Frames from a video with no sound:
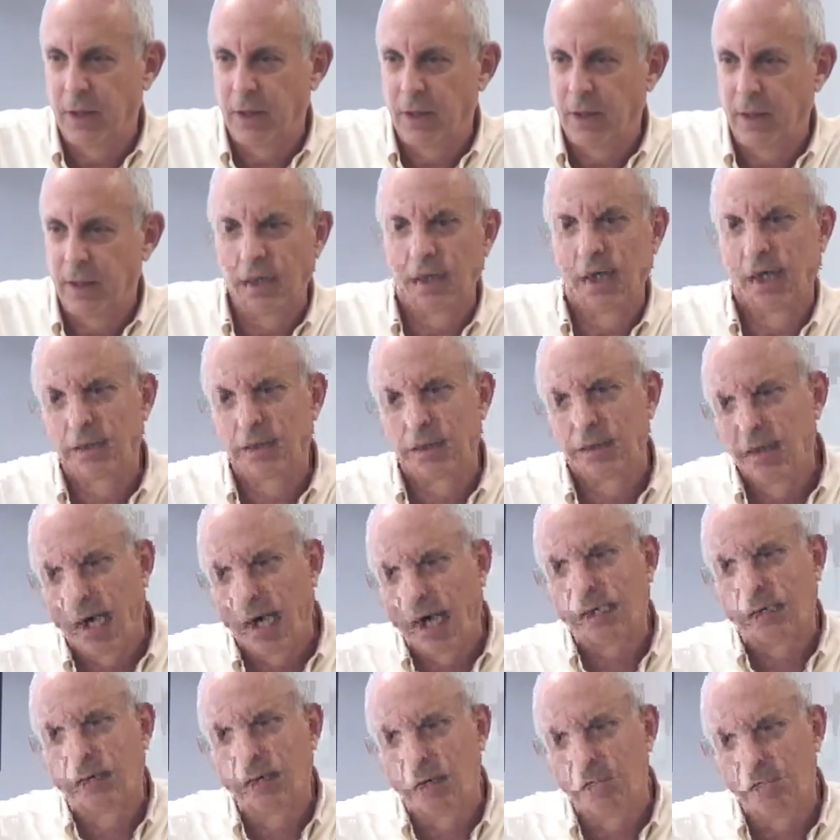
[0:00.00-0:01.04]
I mean, it's
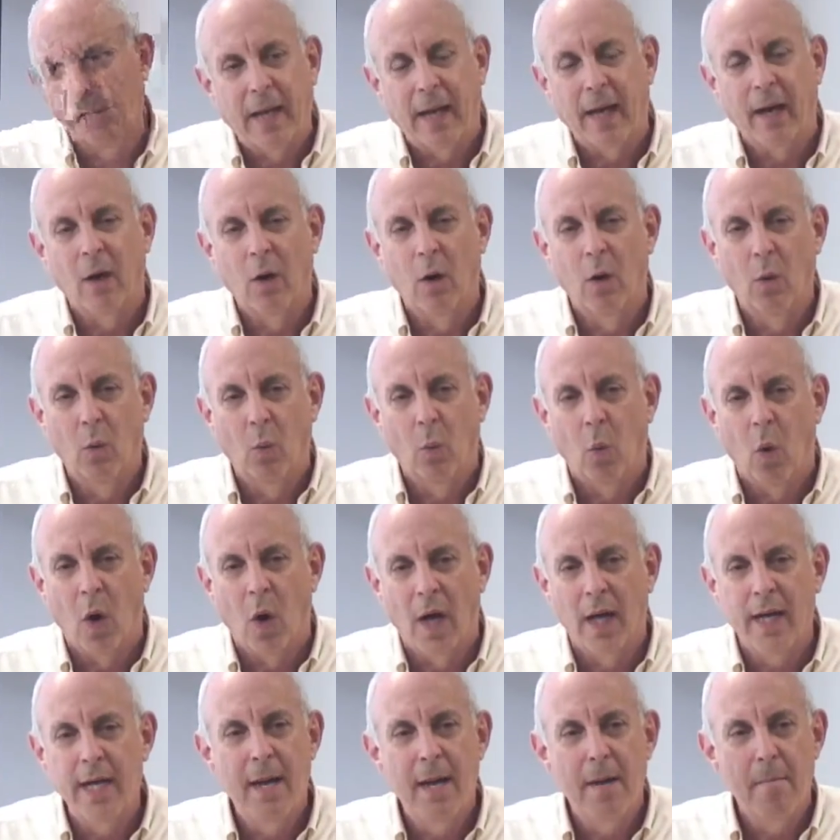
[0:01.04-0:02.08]
not going to matter
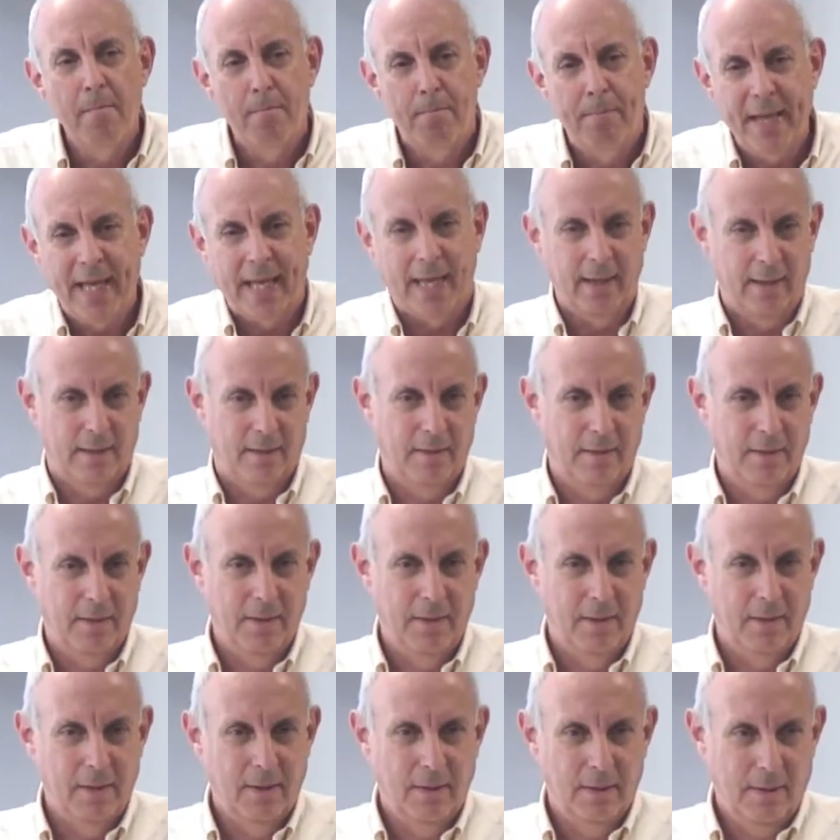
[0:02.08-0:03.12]
one bit.
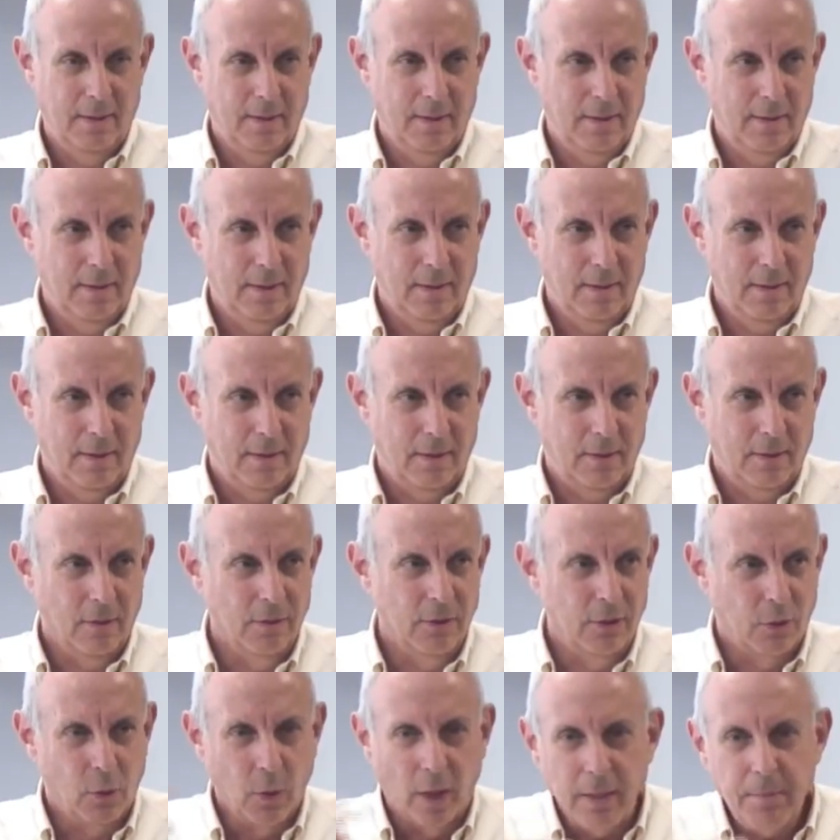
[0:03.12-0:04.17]

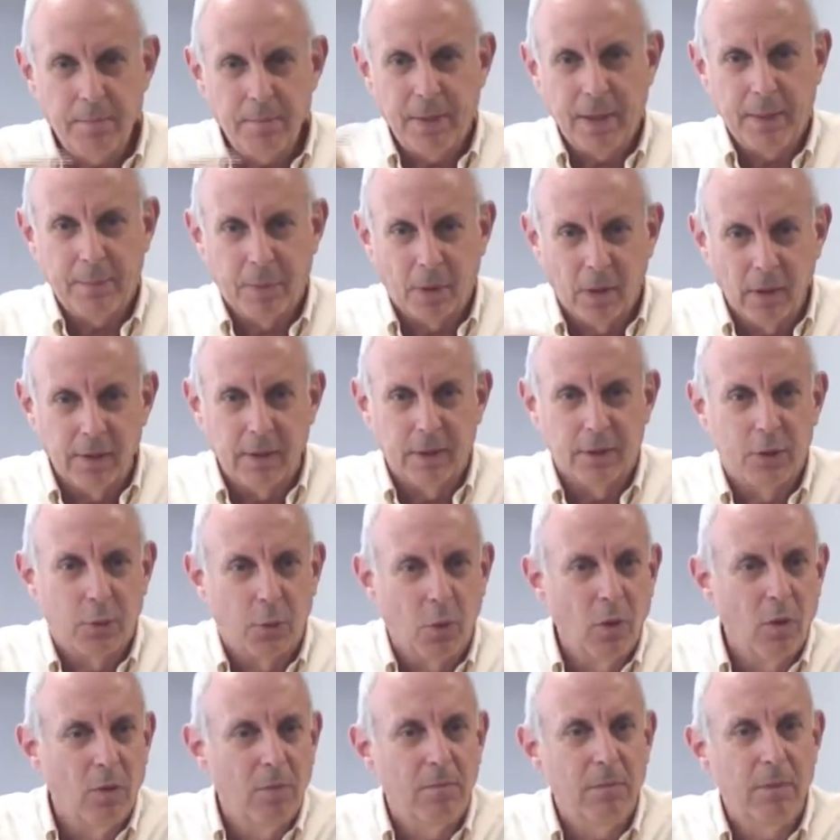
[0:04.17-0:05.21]
There's great people in this
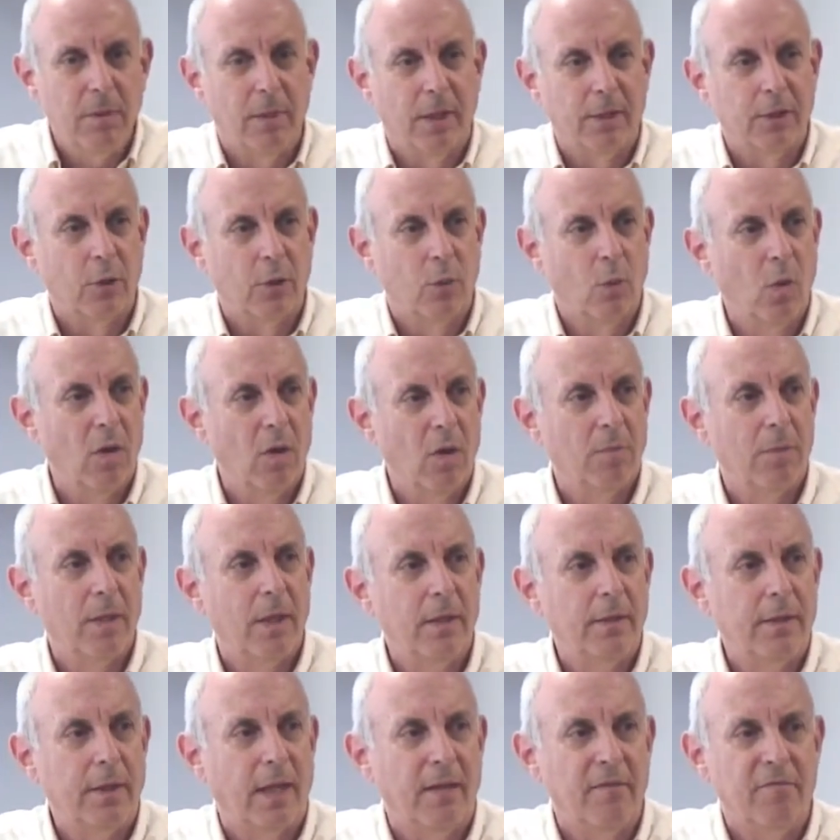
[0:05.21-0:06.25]
room. You mentioned
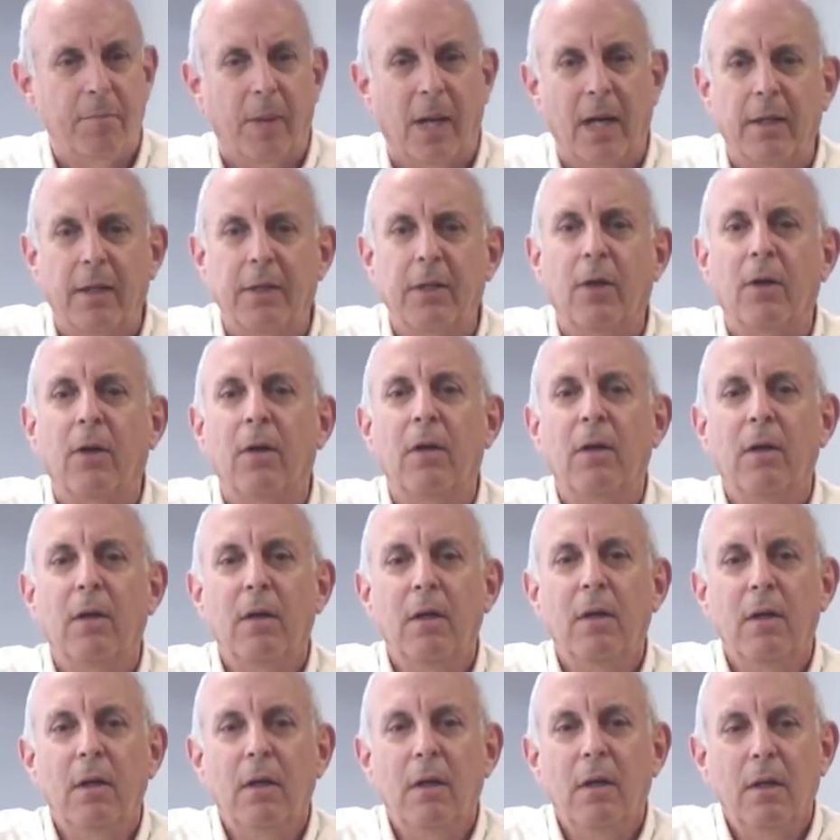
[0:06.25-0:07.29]
Wilma, Dave Bonnier.
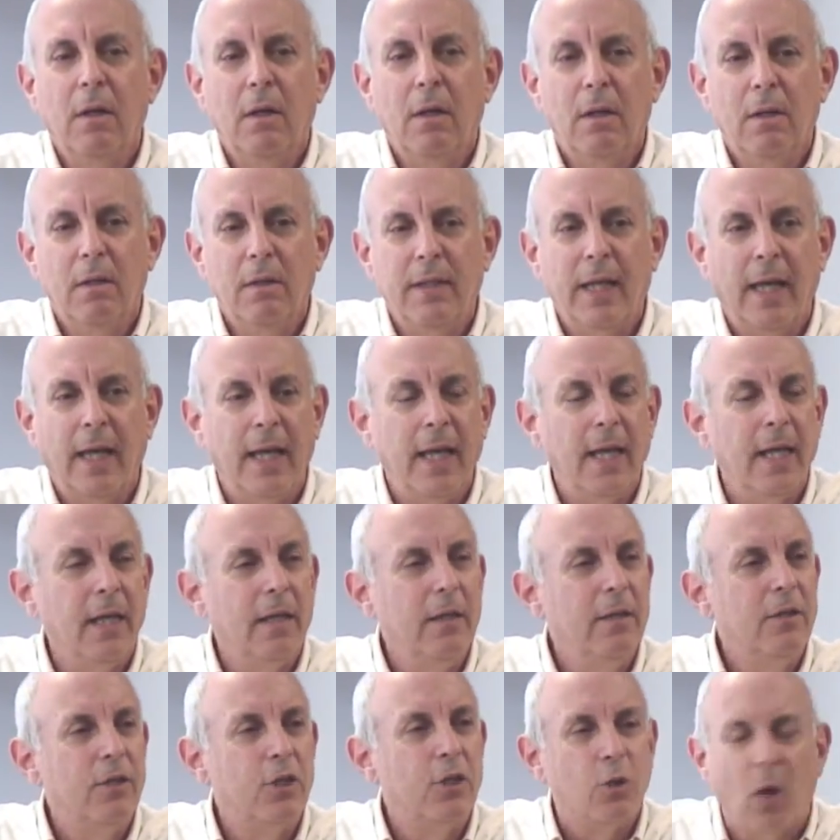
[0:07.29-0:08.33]

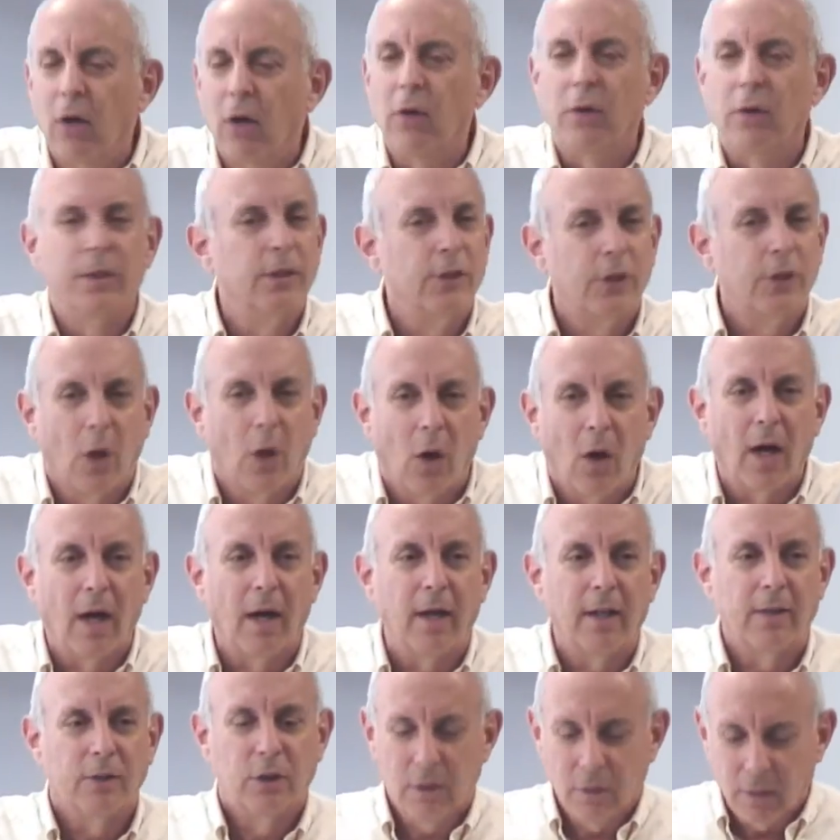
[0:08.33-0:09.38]
They struggled as hard
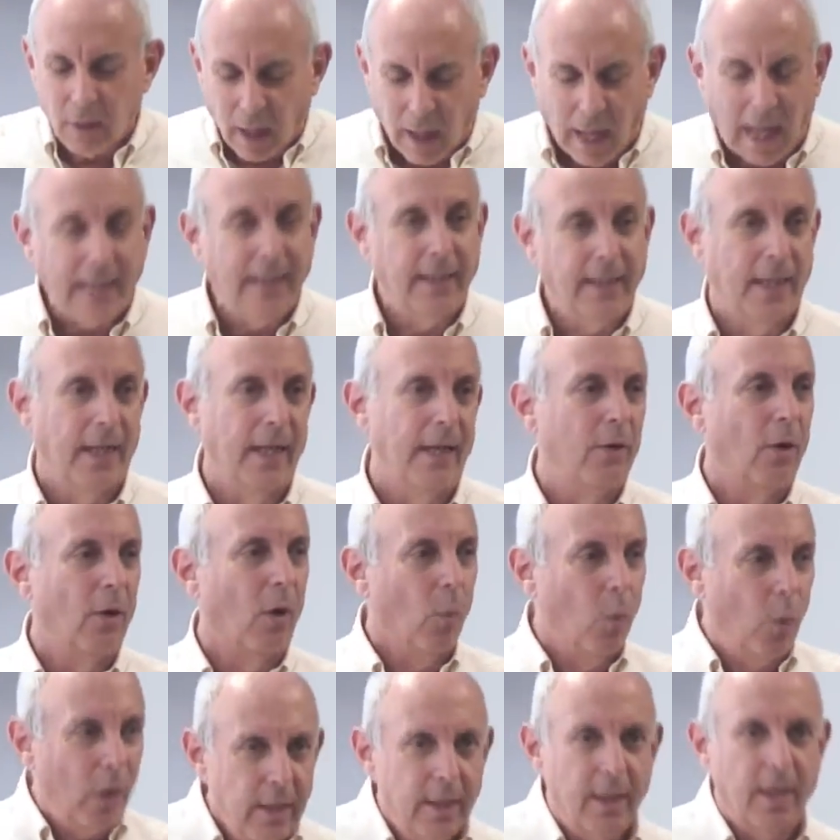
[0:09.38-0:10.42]
as I did, or
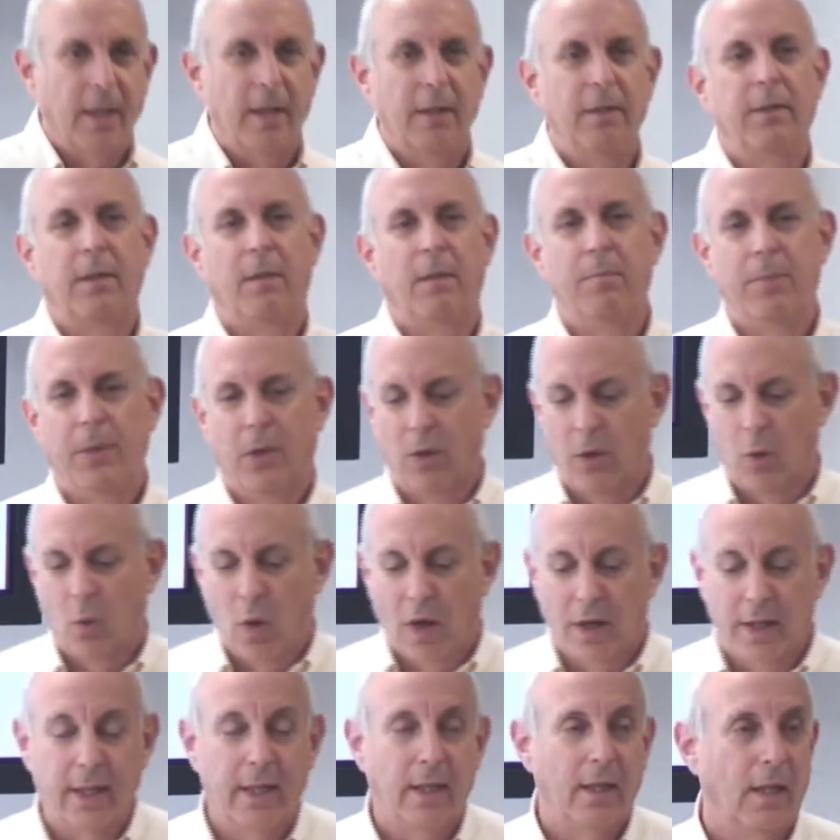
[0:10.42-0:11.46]
we did, to build a
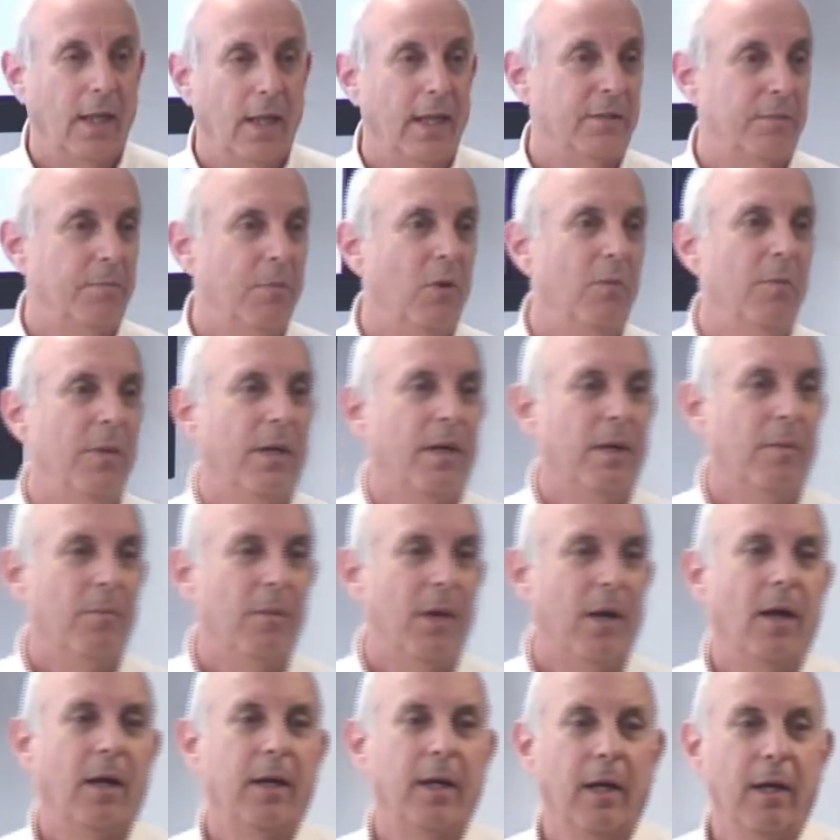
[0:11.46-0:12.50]
working class movement in
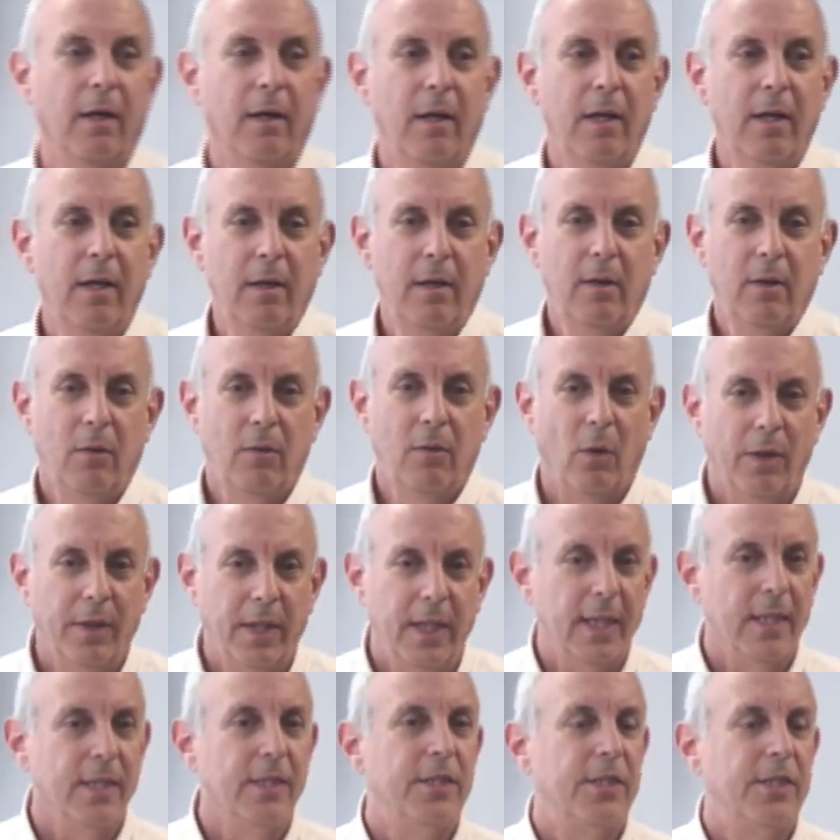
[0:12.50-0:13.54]
America on
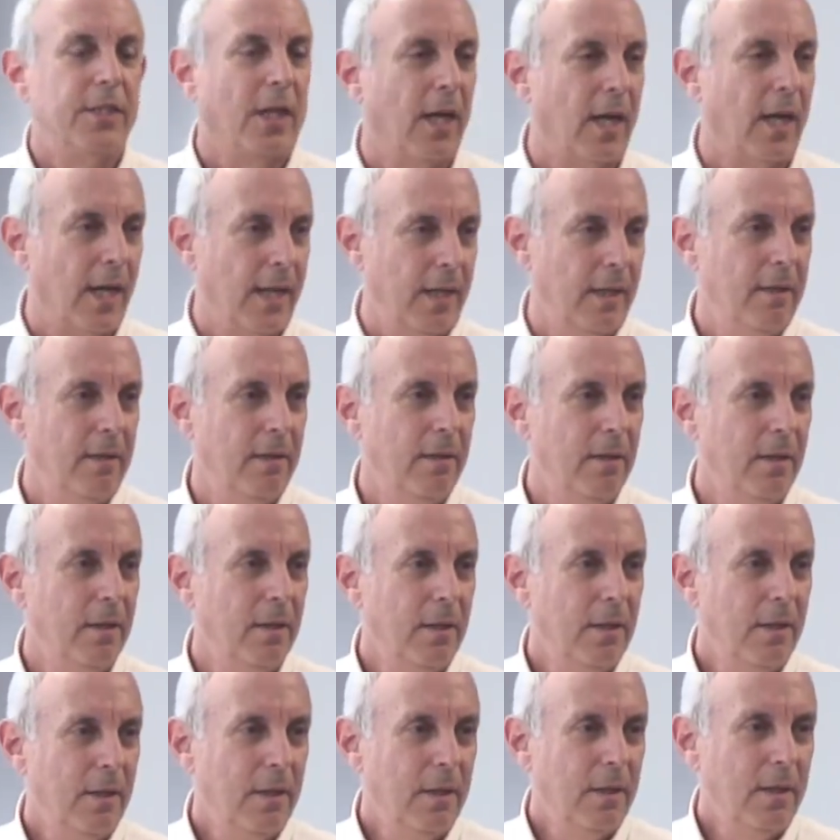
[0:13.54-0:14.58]
the inside.
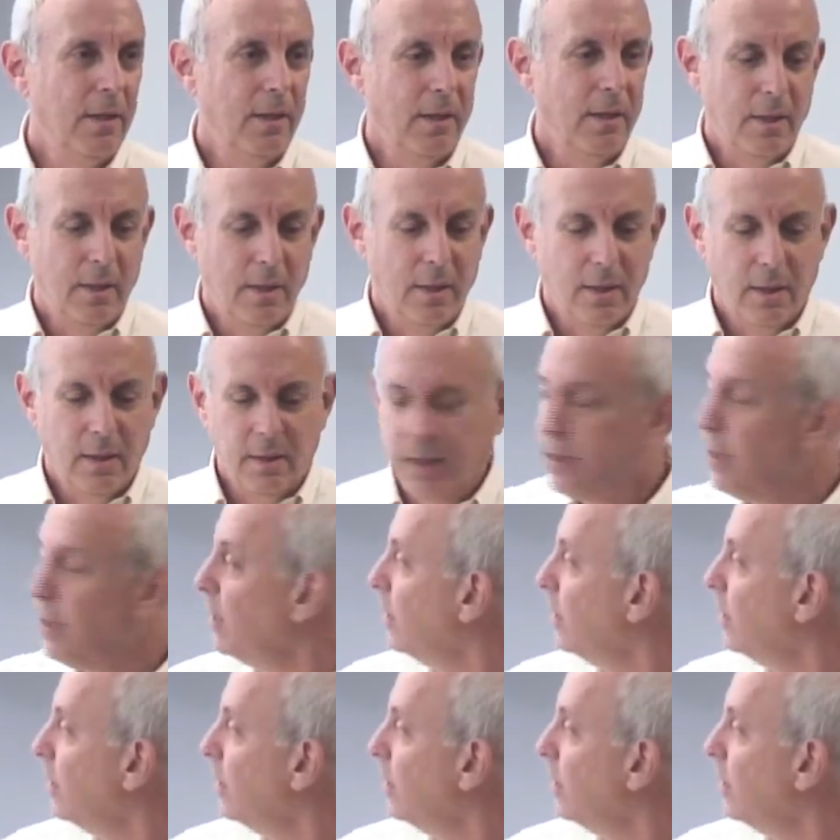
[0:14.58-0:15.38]
This